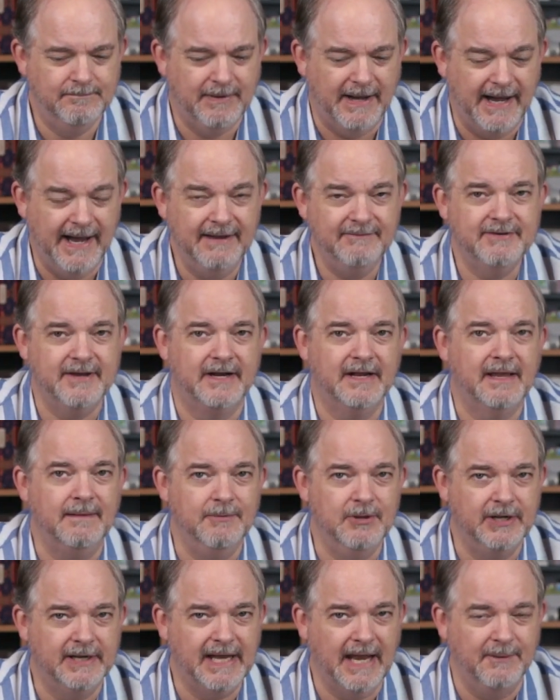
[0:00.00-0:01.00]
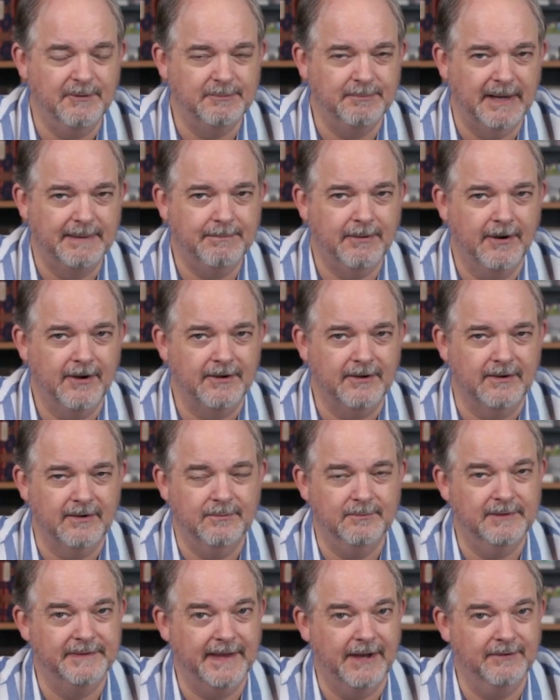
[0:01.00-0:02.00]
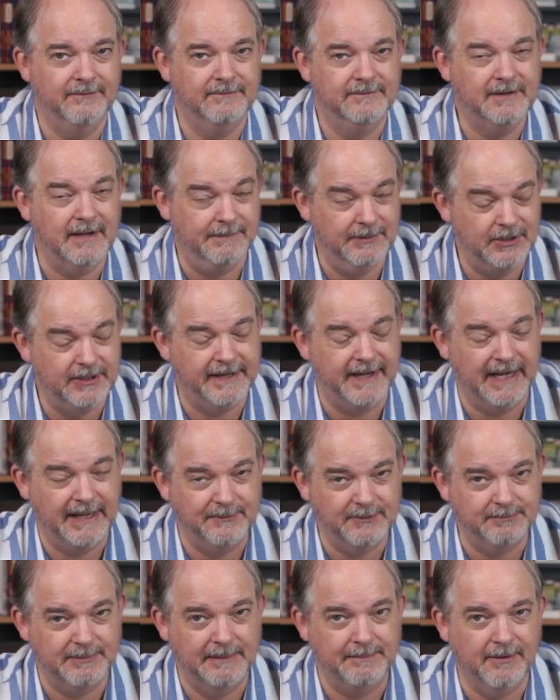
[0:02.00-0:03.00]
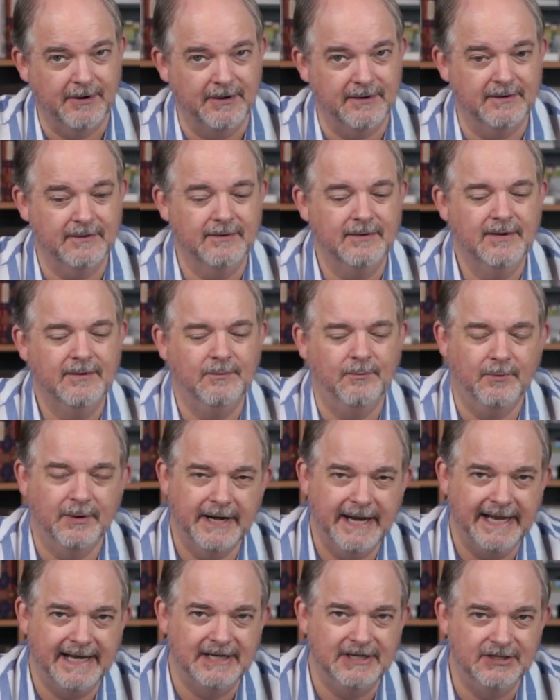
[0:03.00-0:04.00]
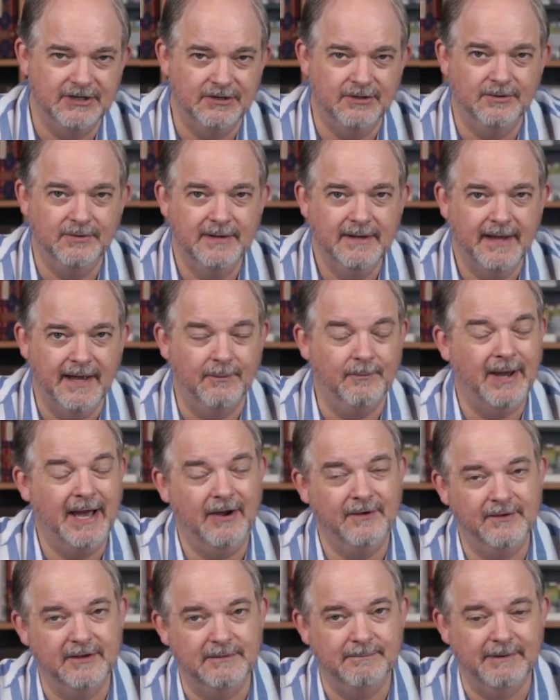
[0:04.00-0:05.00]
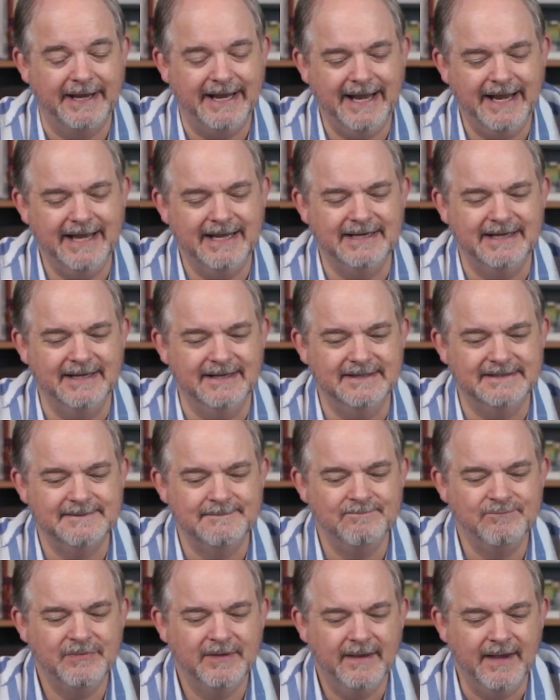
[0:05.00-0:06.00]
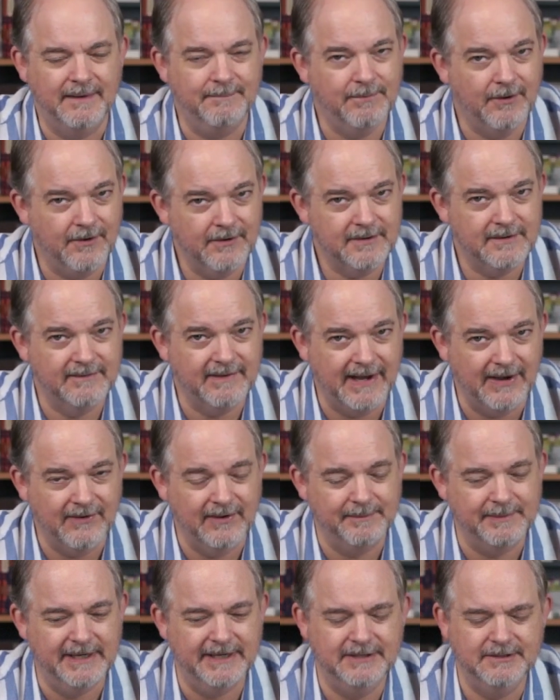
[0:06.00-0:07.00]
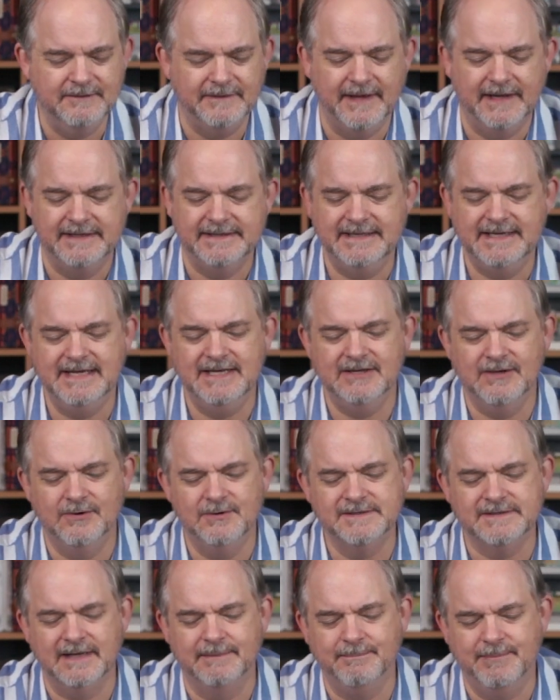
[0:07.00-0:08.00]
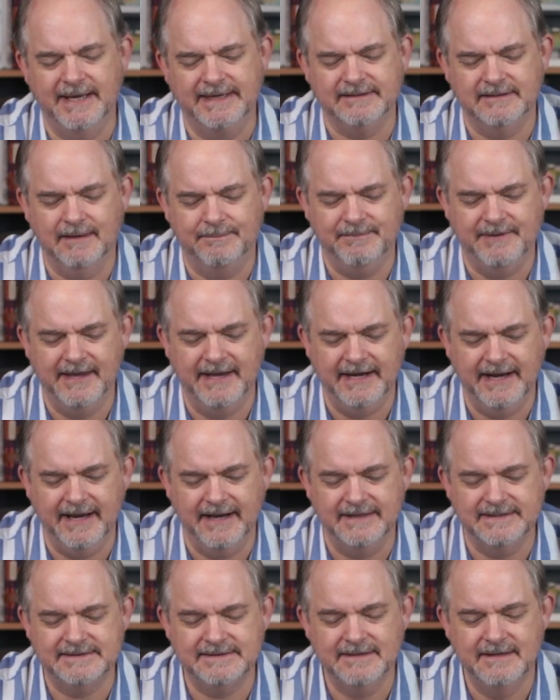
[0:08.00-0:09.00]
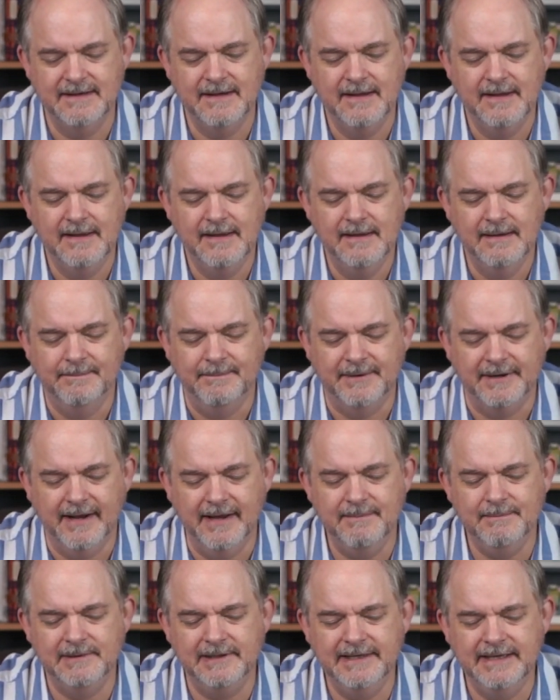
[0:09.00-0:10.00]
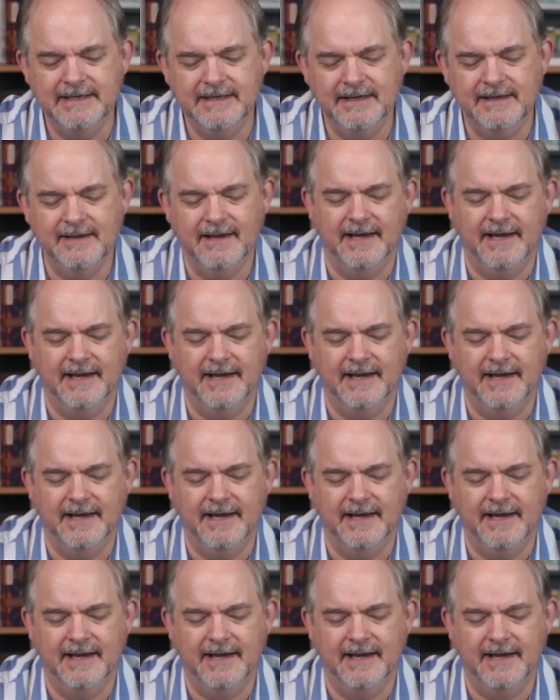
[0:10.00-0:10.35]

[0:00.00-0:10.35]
I've got to communicate with my partner without communicating with my partner what I can do and how good my hand is, And part of how I'm going to do that is he knows I picked up that ace, but I'm leading